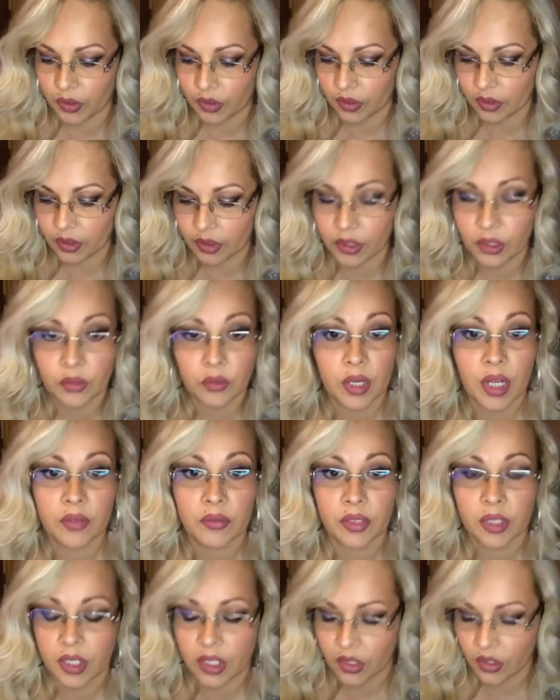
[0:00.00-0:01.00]
you don't have a
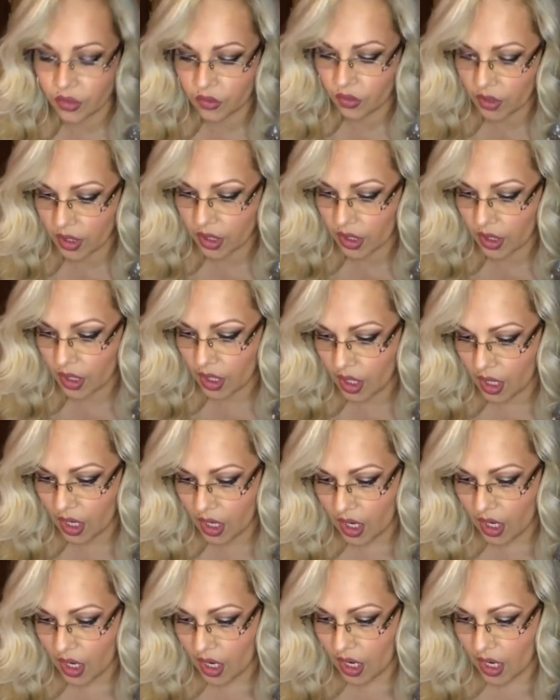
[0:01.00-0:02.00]
country,
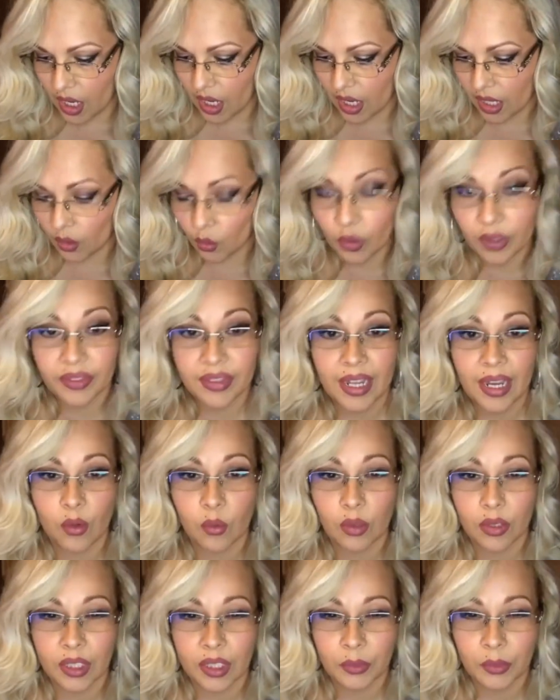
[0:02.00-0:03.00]
and what that
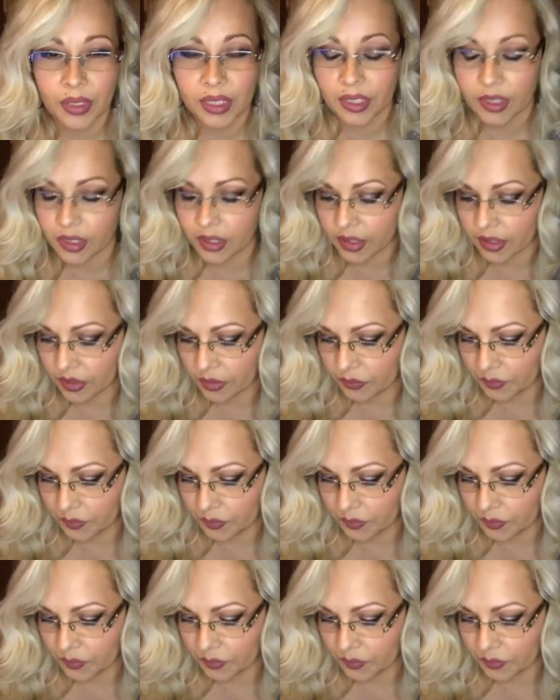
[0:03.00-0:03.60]
really means.